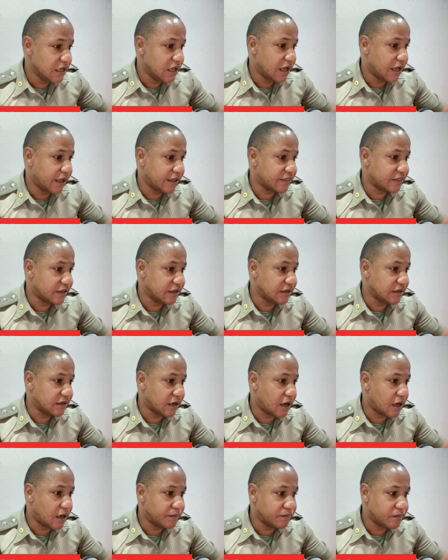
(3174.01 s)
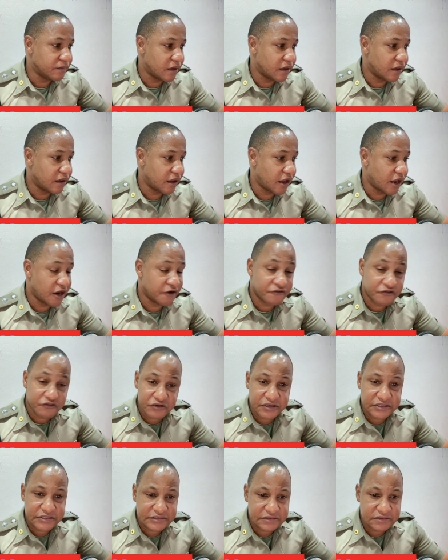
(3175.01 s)
I think
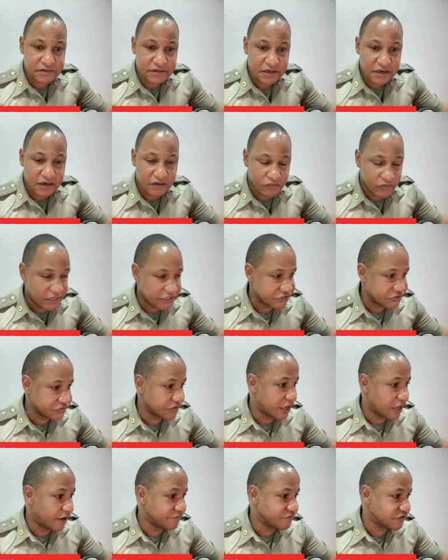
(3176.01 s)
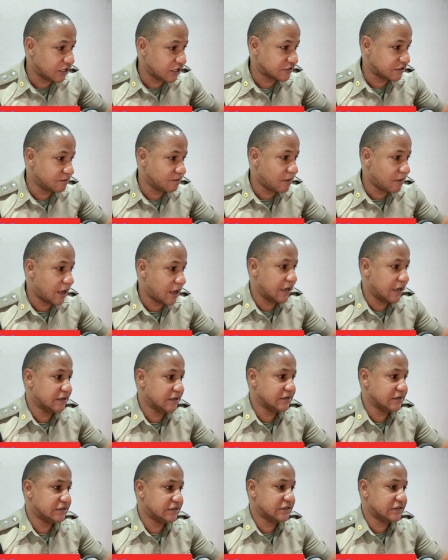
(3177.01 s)
everywhere should have checks and
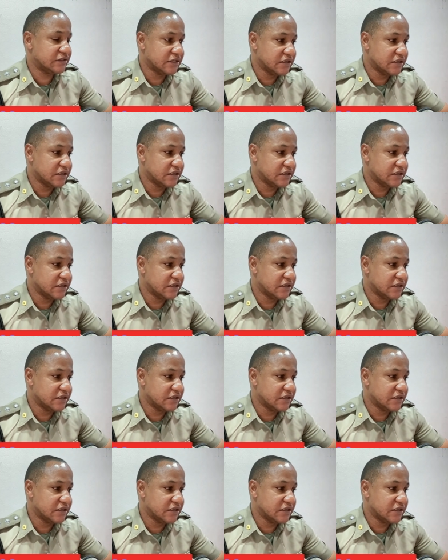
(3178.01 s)
balances,